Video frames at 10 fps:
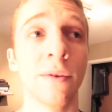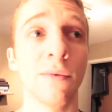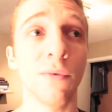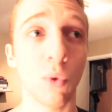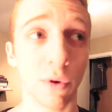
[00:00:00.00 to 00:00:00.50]

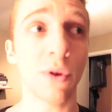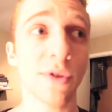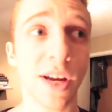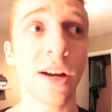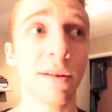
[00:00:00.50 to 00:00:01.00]
for
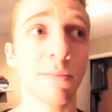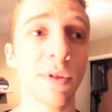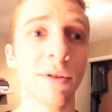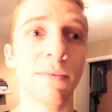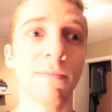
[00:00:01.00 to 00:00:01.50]
those
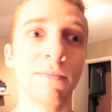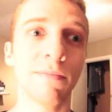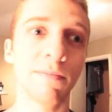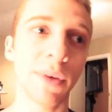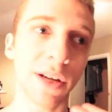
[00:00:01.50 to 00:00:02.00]
items,
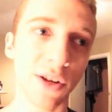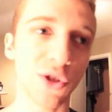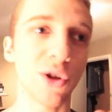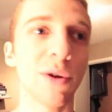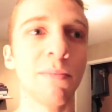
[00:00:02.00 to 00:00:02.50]

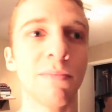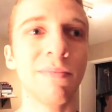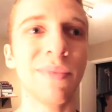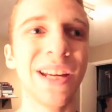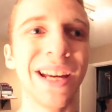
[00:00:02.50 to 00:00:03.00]
because you're
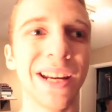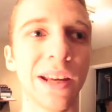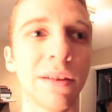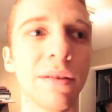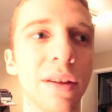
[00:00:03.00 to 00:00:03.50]

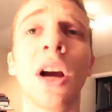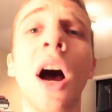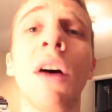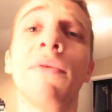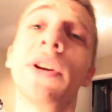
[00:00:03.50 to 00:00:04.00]
getting the
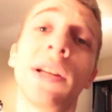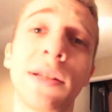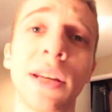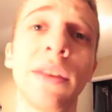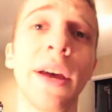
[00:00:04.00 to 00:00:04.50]

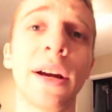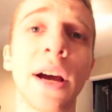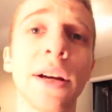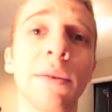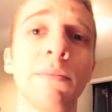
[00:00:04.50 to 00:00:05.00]
confidence in that
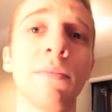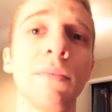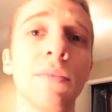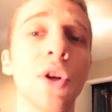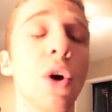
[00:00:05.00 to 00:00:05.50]
item
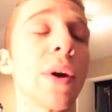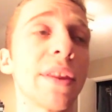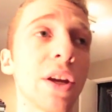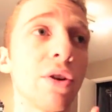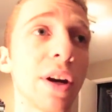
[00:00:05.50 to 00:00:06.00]

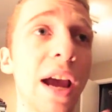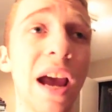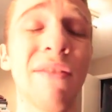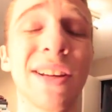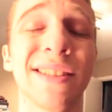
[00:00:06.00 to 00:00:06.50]
knowing that you're gonna
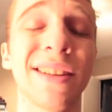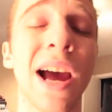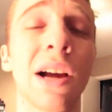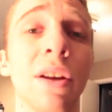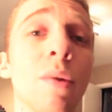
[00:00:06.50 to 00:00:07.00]
have
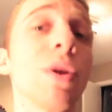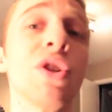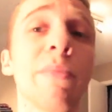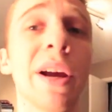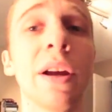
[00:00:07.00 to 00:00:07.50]
exactly
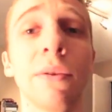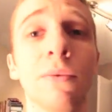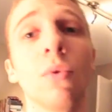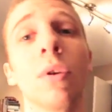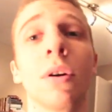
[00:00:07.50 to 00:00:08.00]
what you're paying
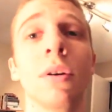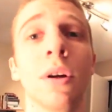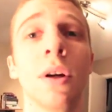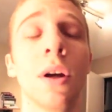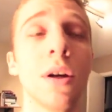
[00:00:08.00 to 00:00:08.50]
for.
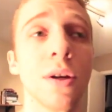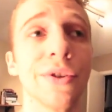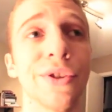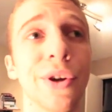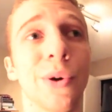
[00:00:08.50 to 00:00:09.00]

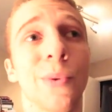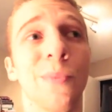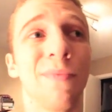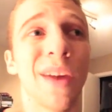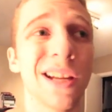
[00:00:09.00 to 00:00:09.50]

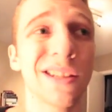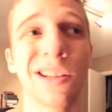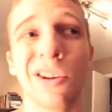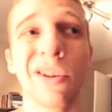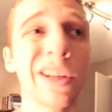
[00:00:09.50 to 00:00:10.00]
So that's
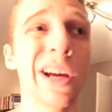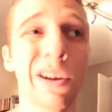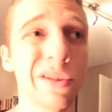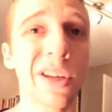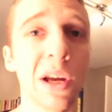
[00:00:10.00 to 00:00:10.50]
the only
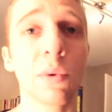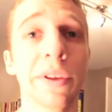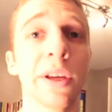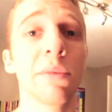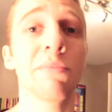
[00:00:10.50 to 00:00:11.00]
downside
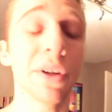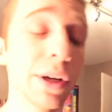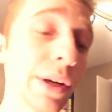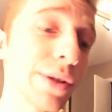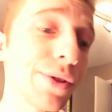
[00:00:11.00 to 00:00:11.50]
with it, but
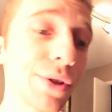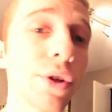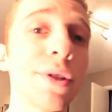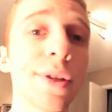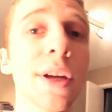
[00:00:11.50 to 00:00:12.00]
it is a
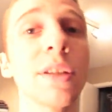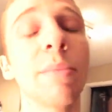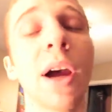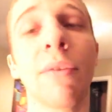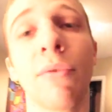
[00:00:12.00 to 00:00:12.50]
good site to buy